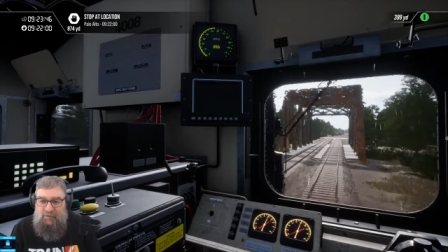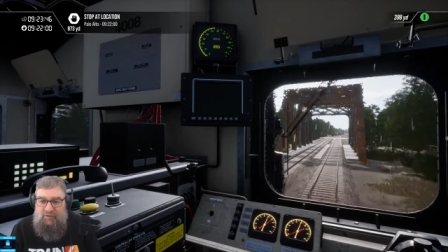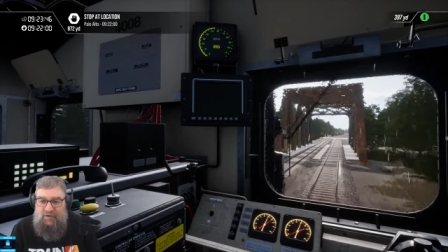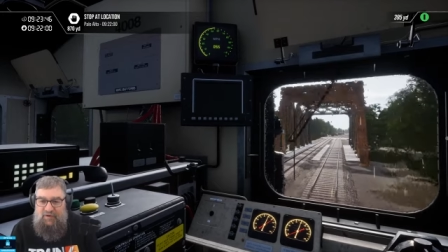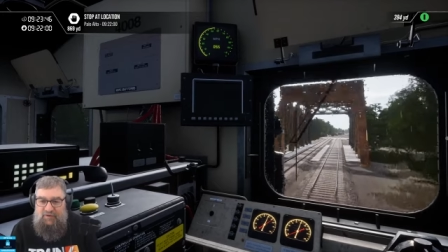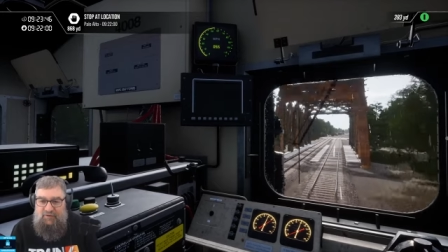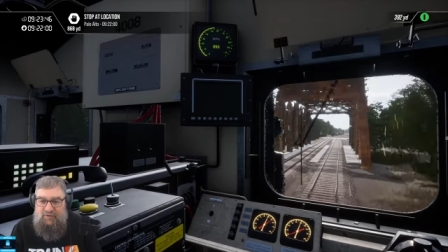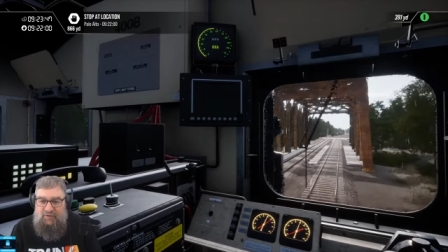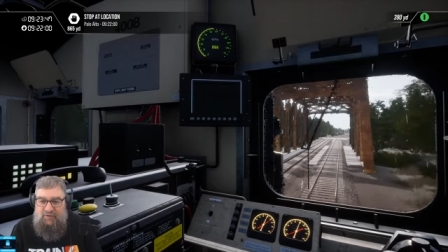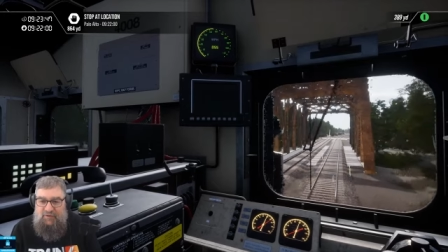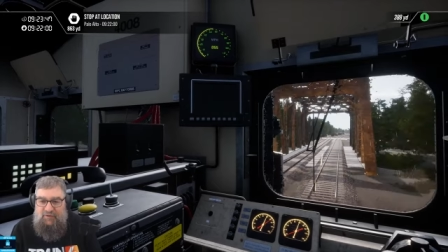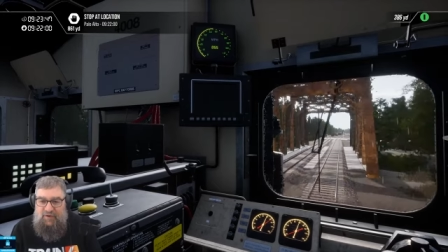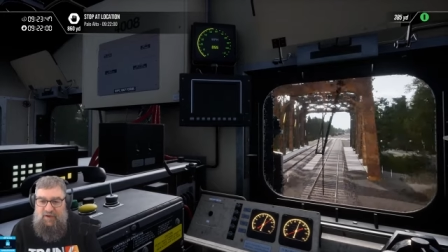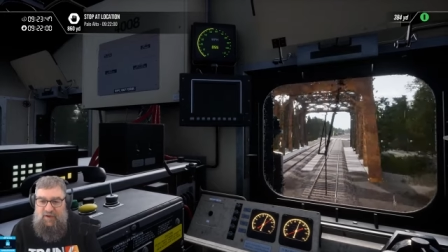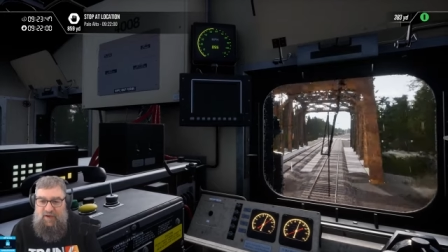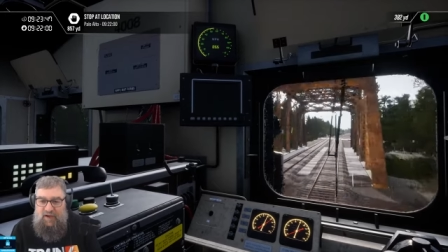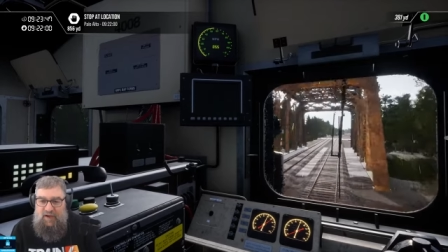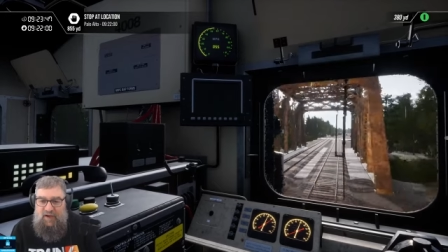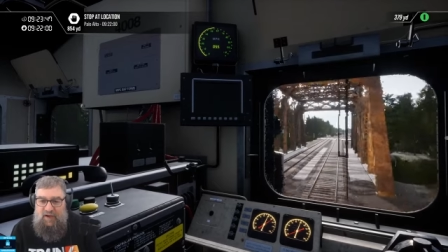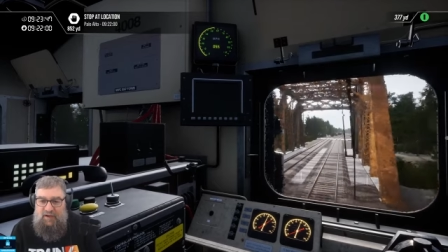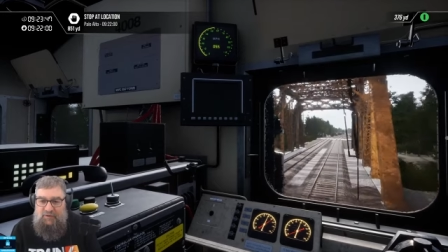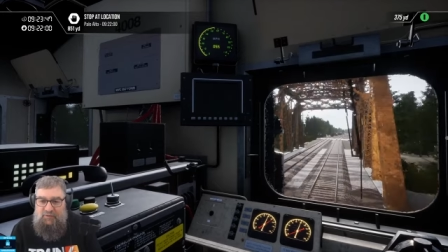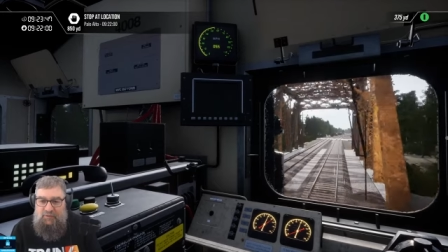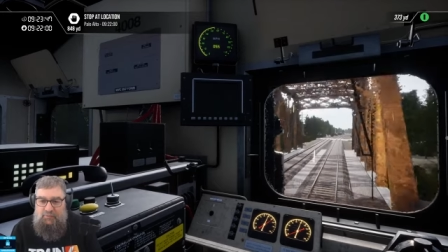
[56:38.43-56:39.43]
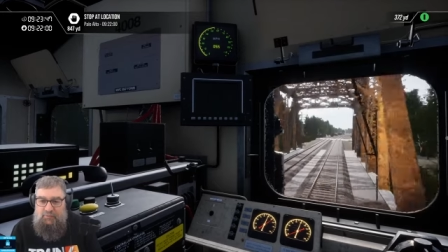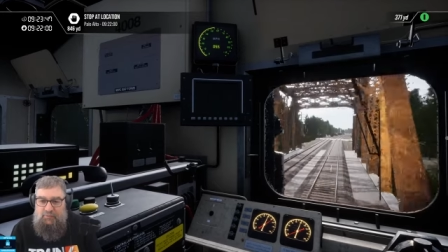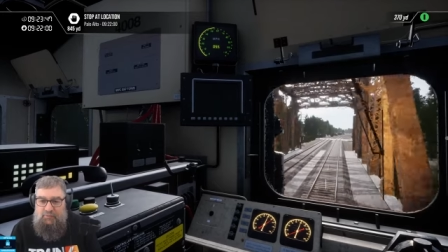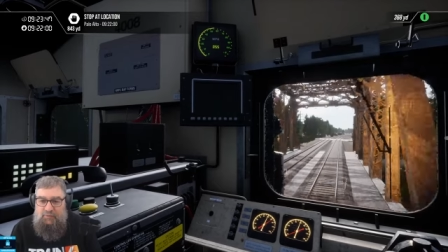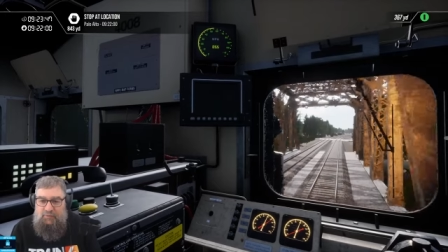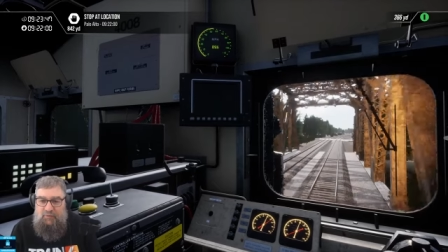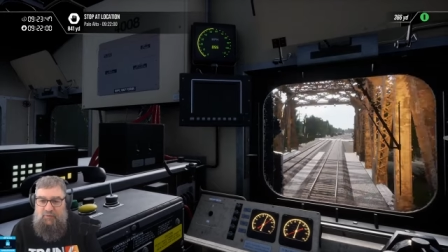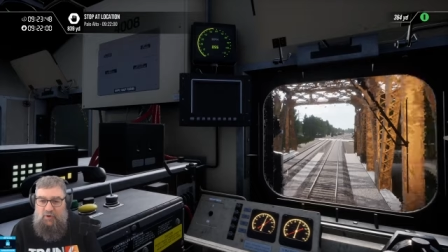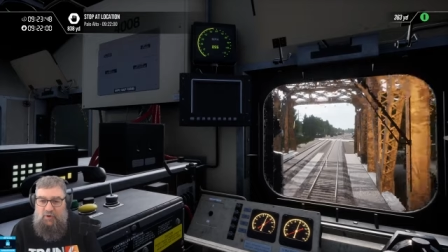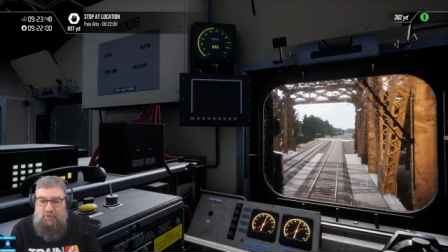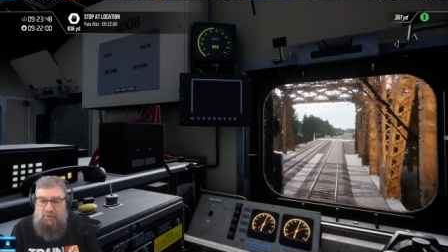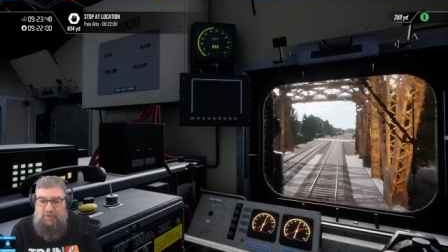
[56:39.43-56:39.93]
things in the art of
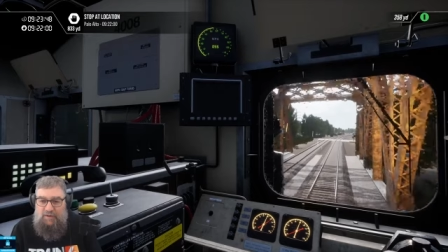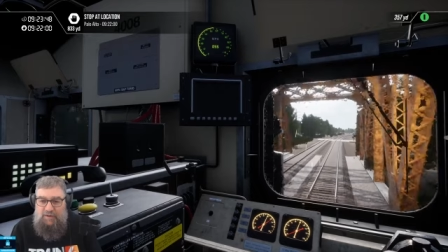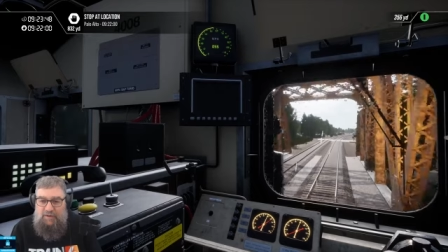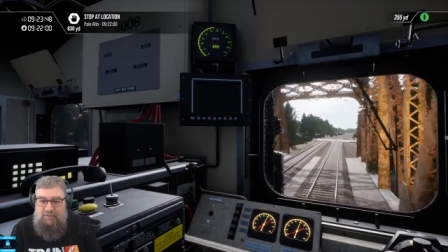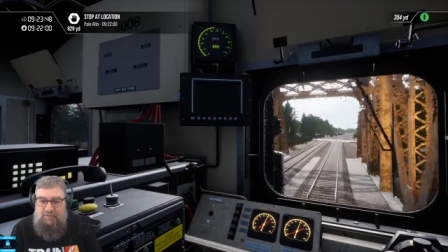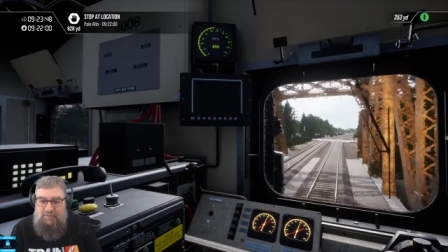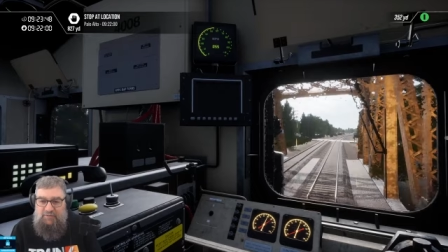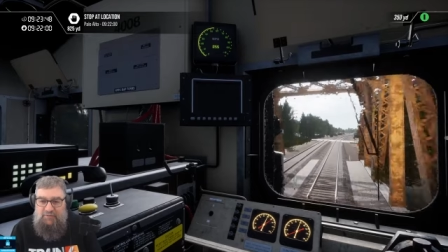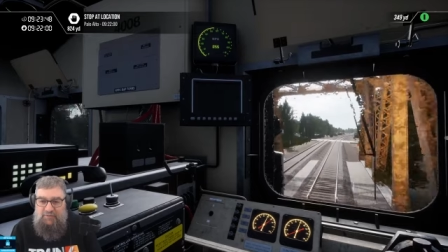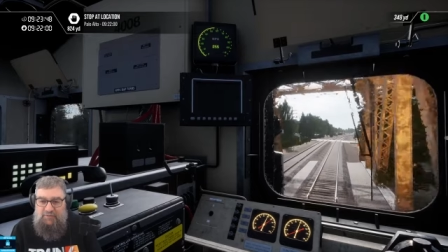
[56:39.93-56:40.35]
firing.